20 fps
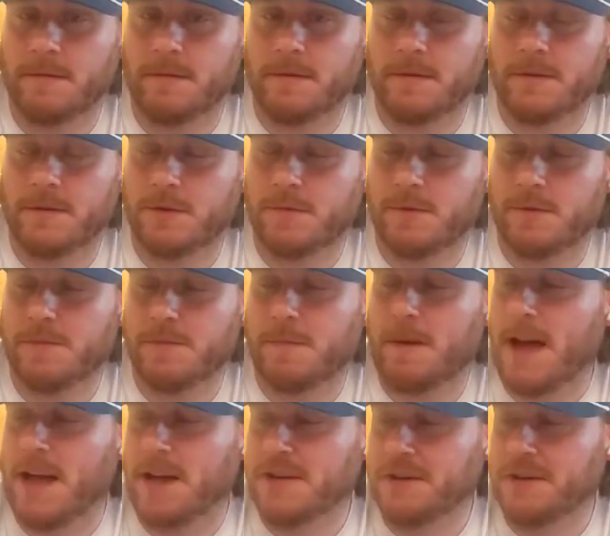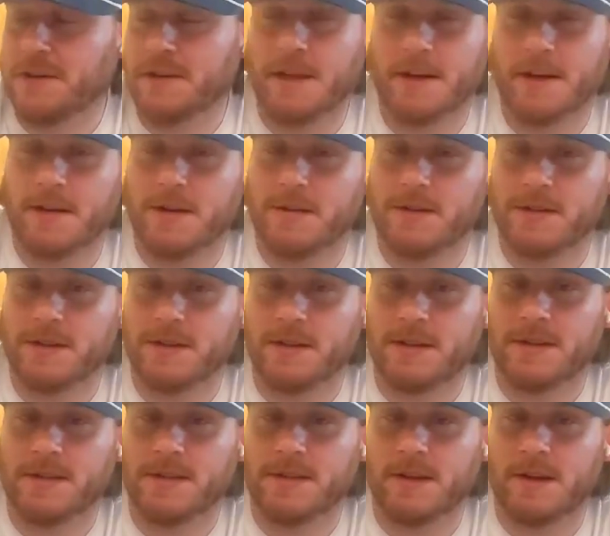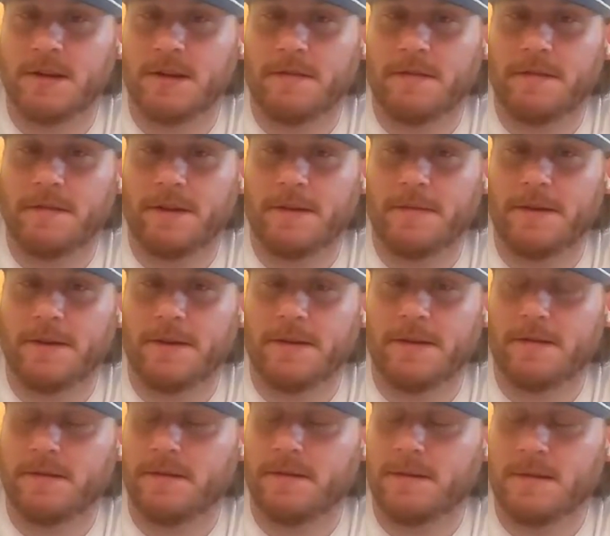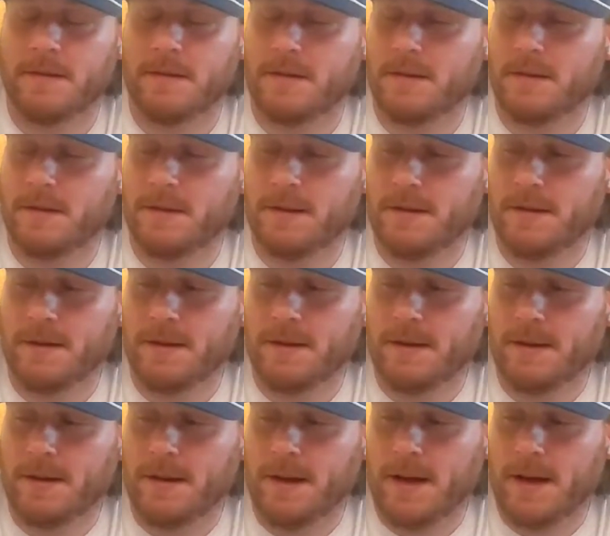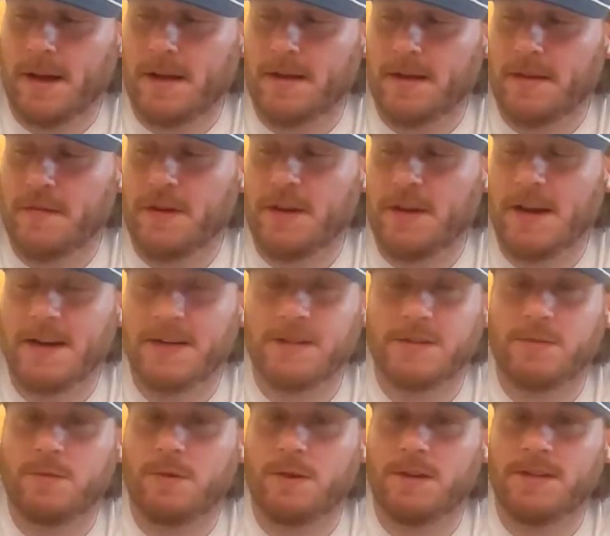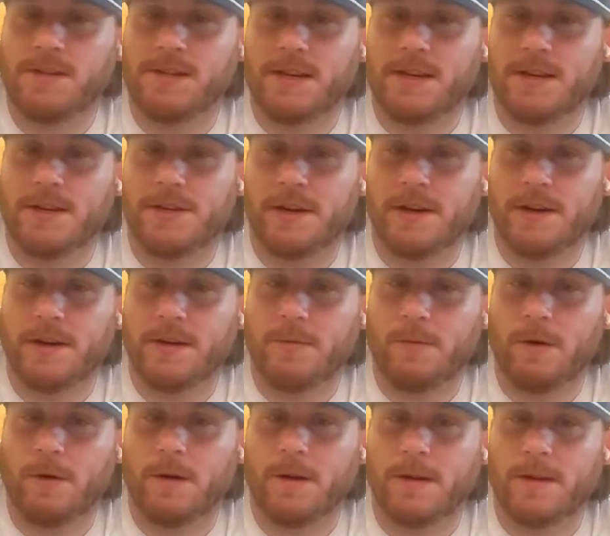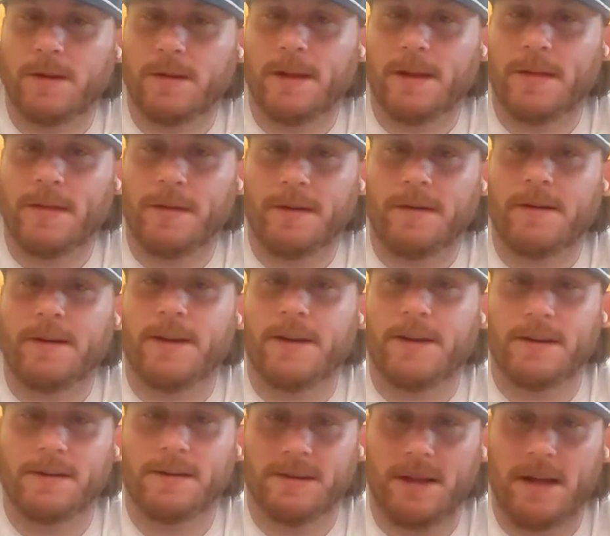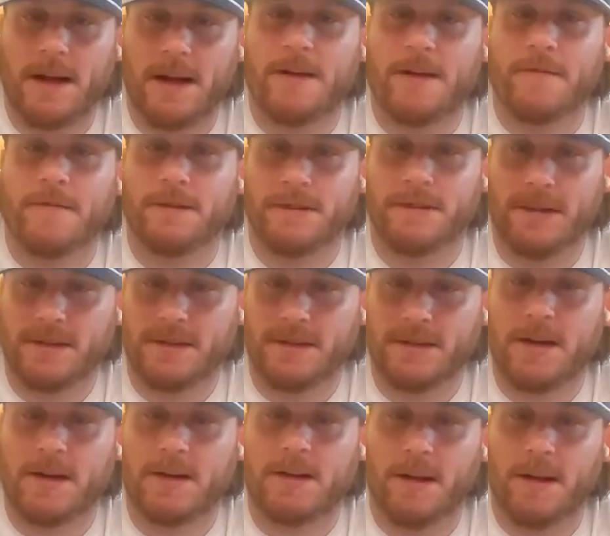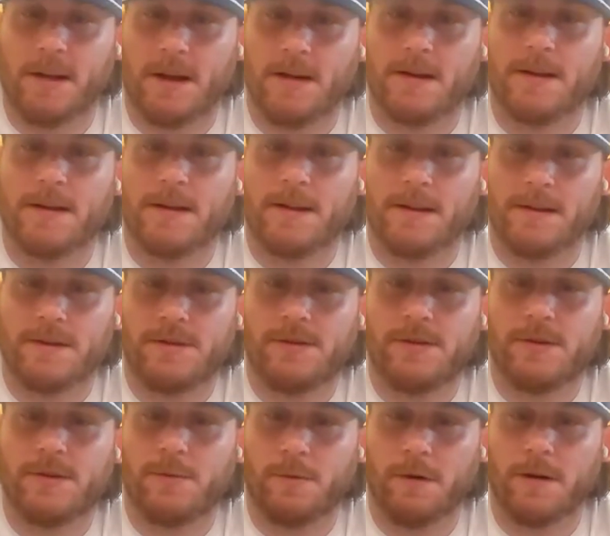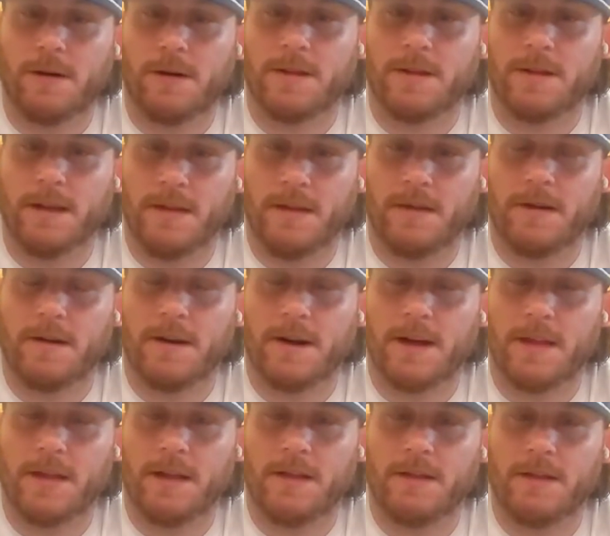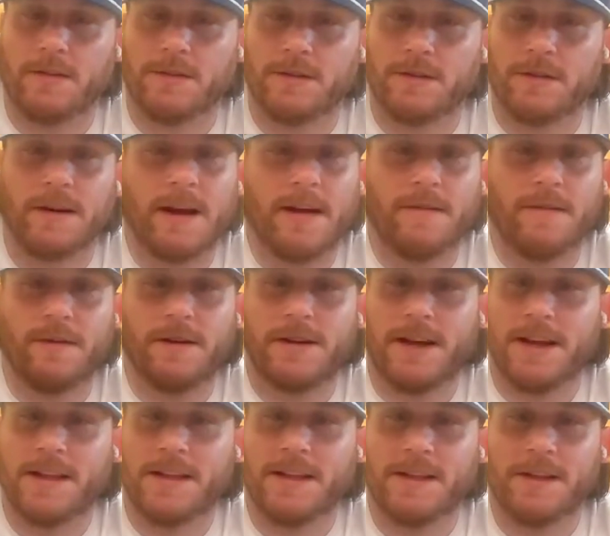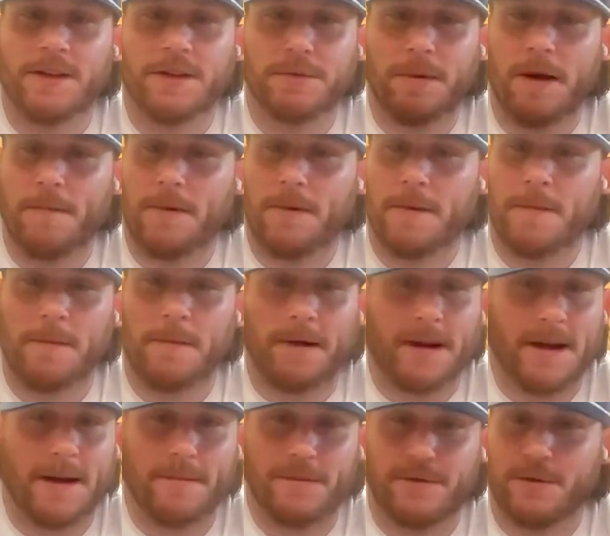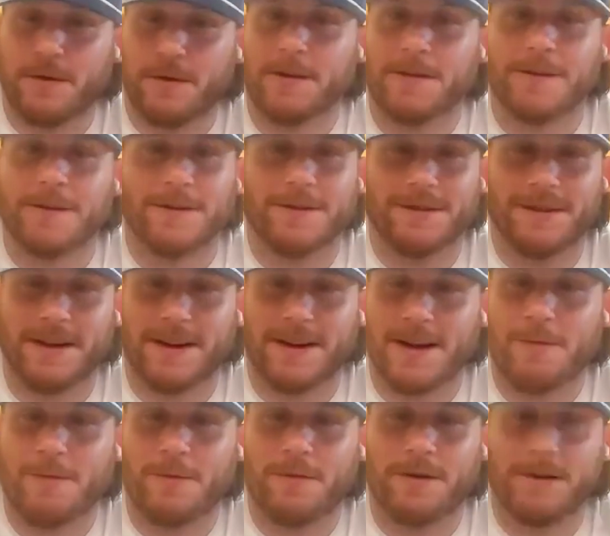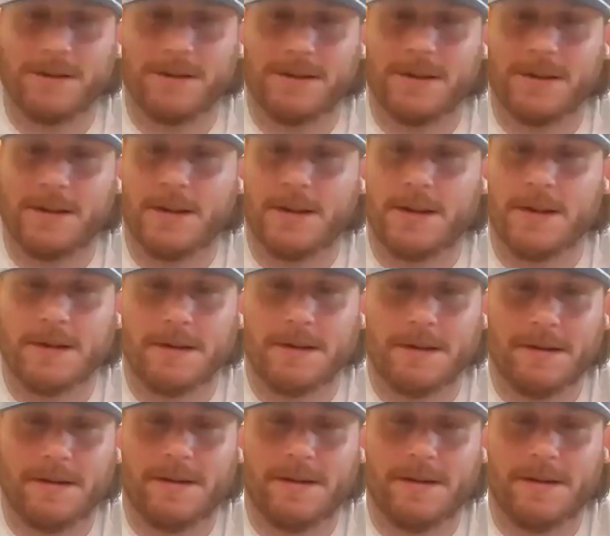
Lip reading: There's so much passion that goes into this stuff. I mean, if you guys want to see Jared work in leather, he goes live on TikTok a lot. Shit, work in leather, and I think those are every day that those pop up. I'm like, I'm joining those. Like, I want to see